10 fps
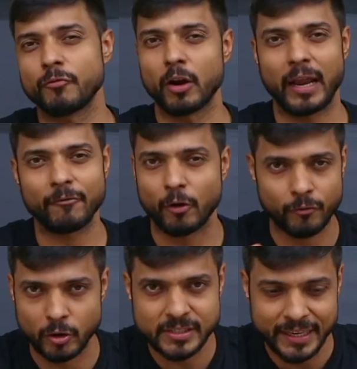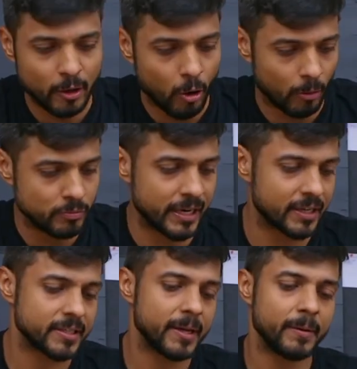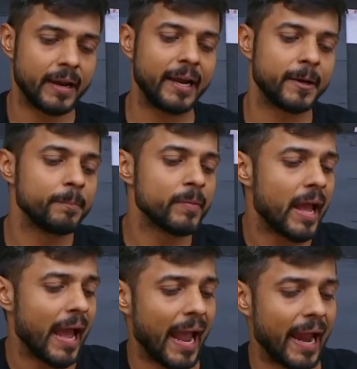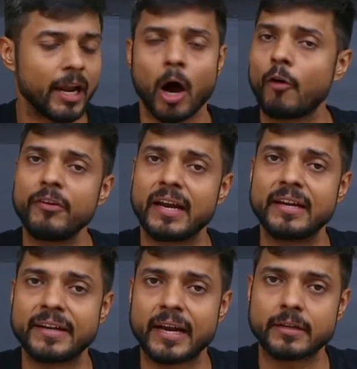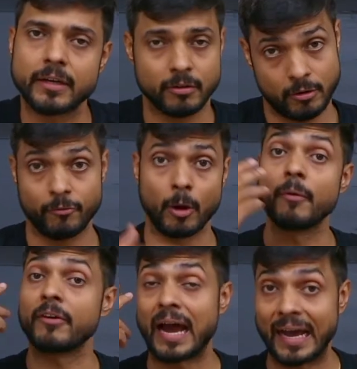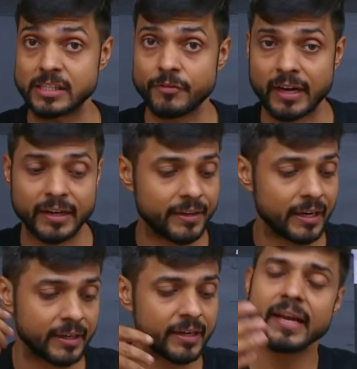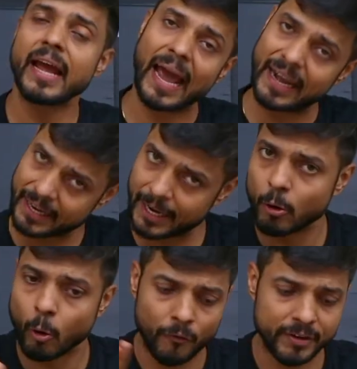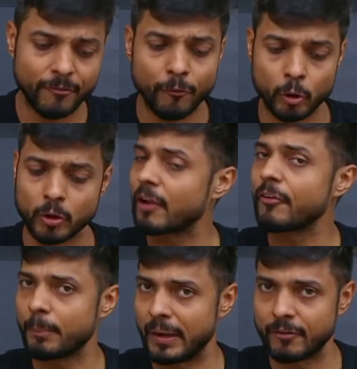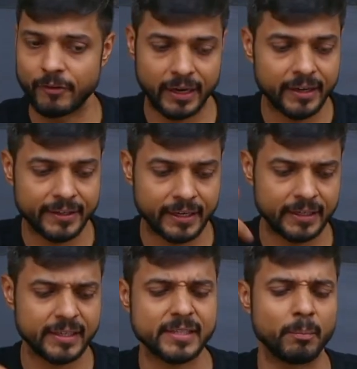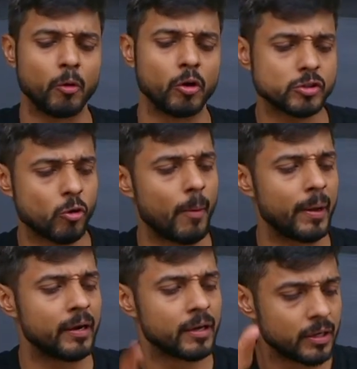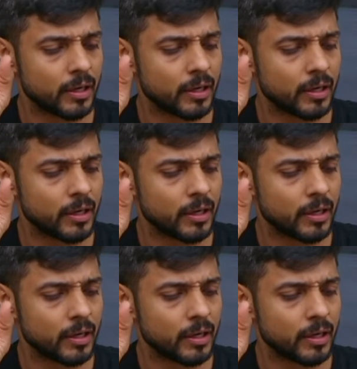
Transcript: for for seeing objects, right? And how we can detect it? From our eyes we can detect it, and again over the photographic plate we can detect it. It is the most common